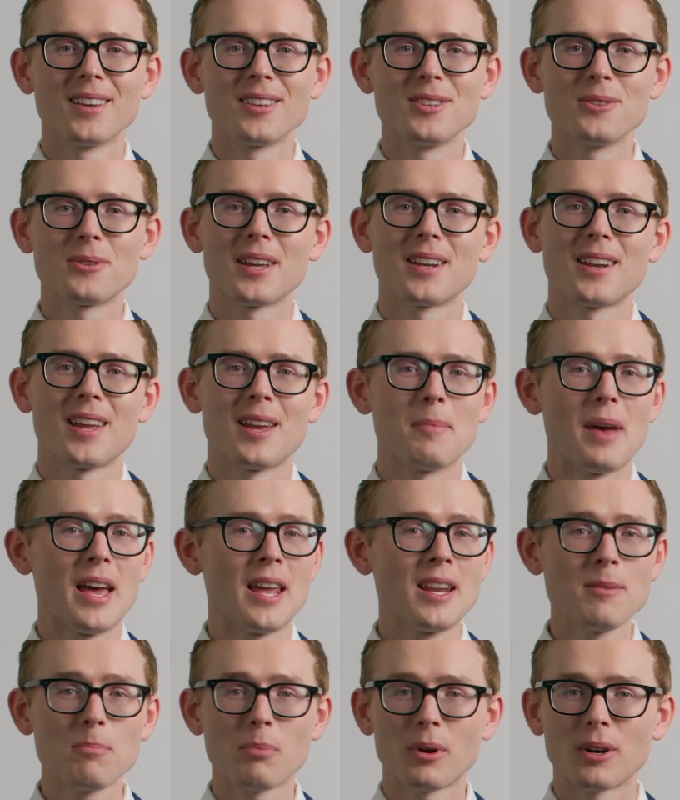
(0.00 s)
You can name
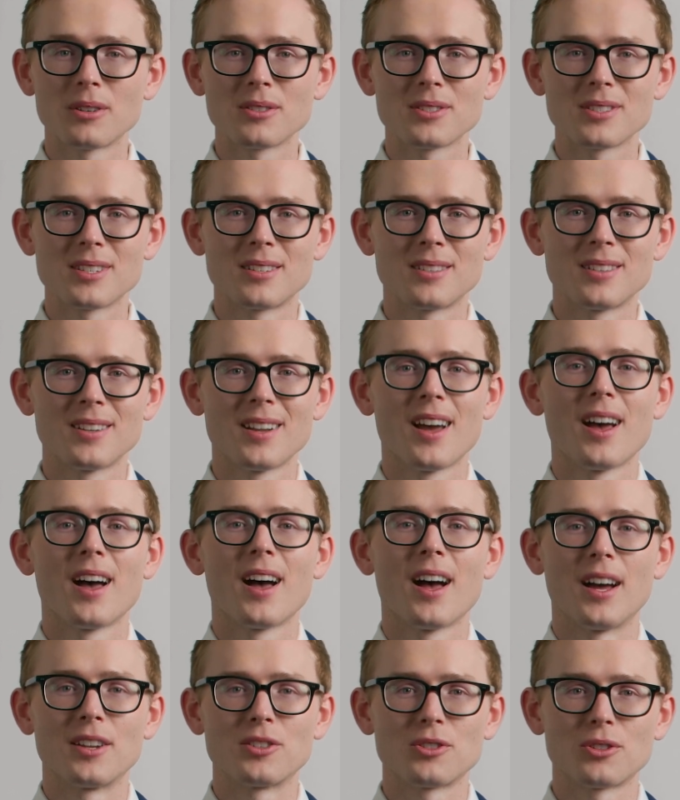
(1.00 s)
any person,
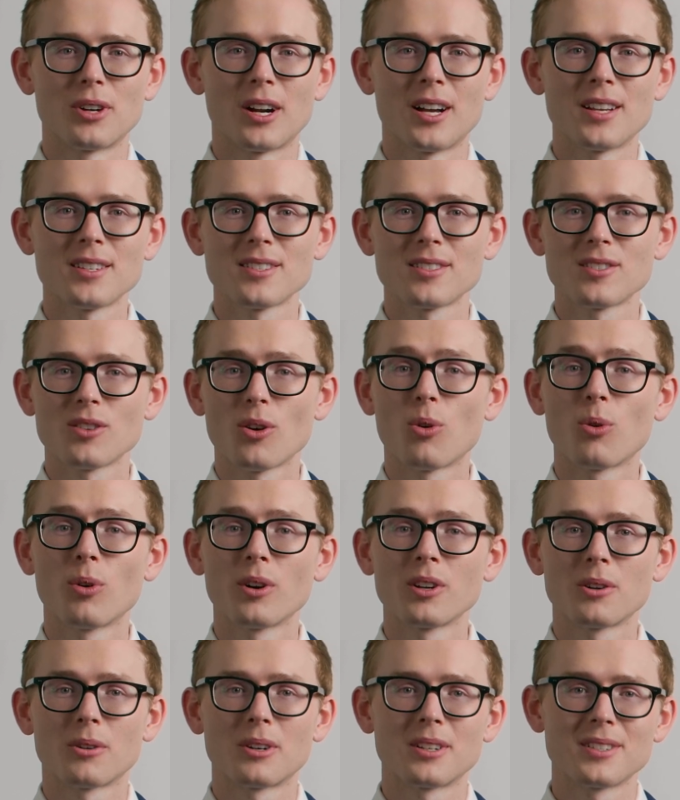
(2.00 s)
a trust,
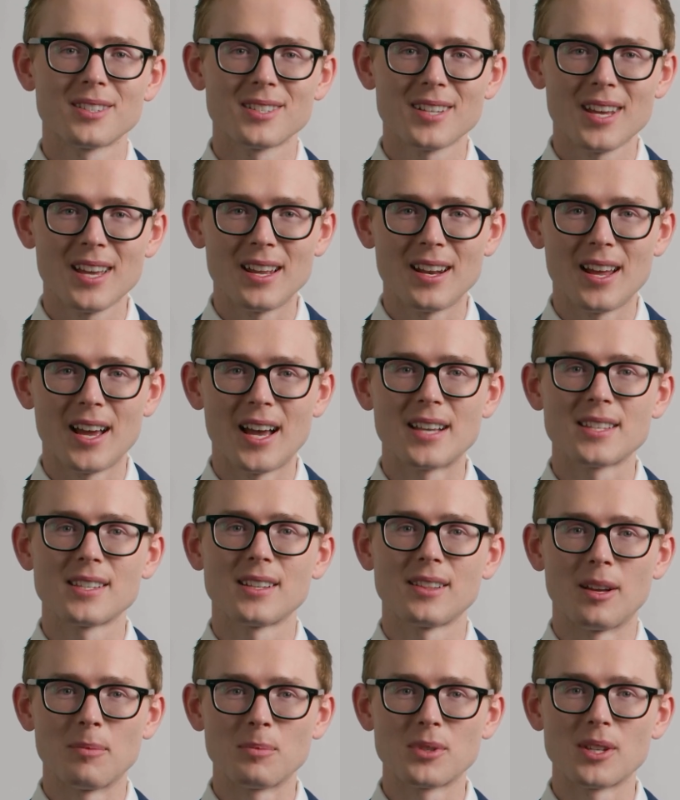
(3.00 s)
or your estate as
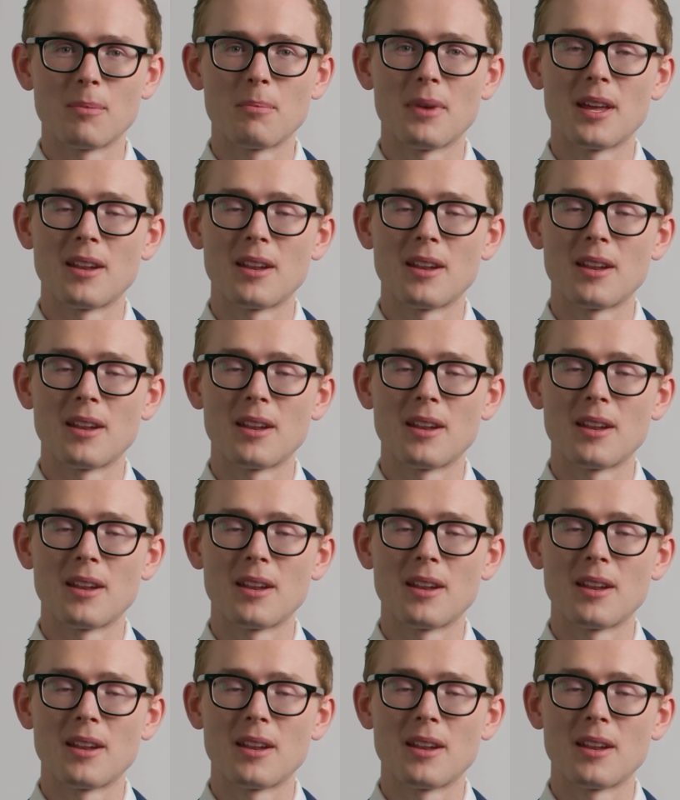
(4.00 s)
a lump sum